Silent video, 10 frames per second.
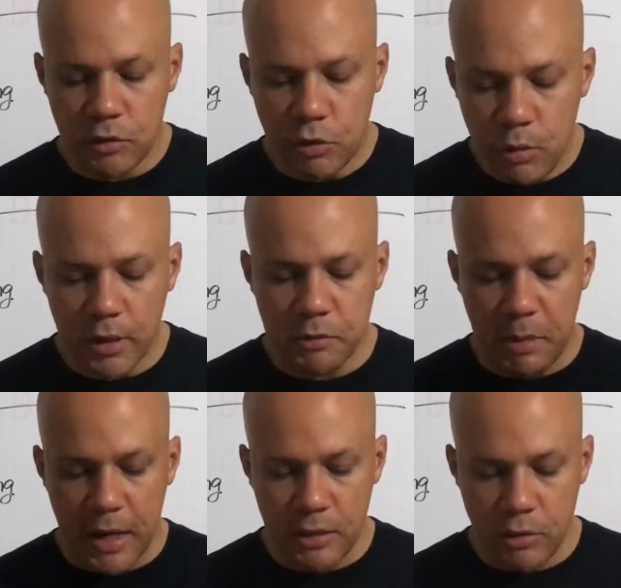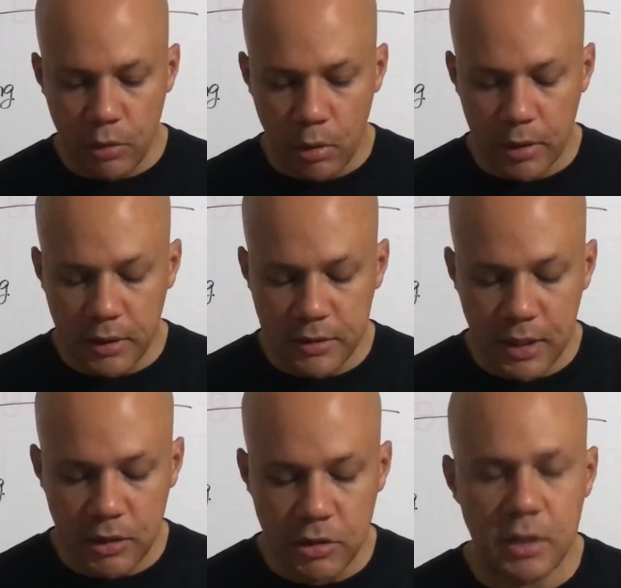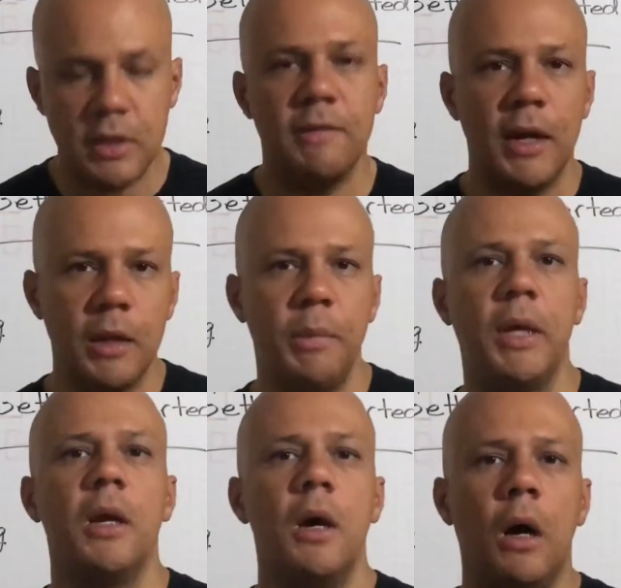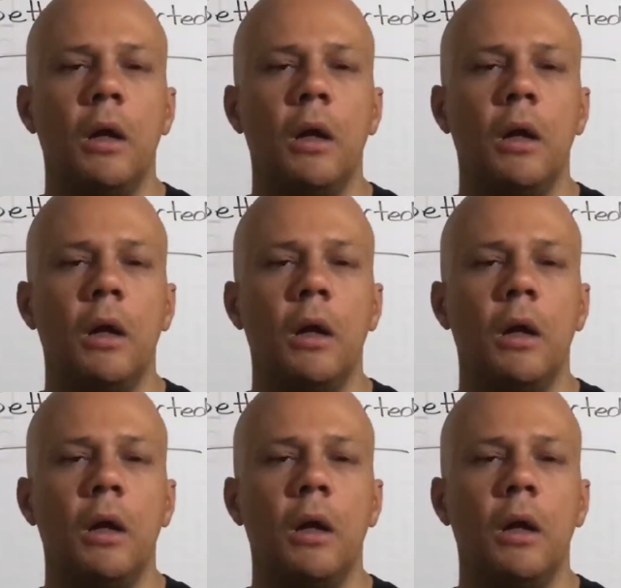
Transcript: to expand your organization and developing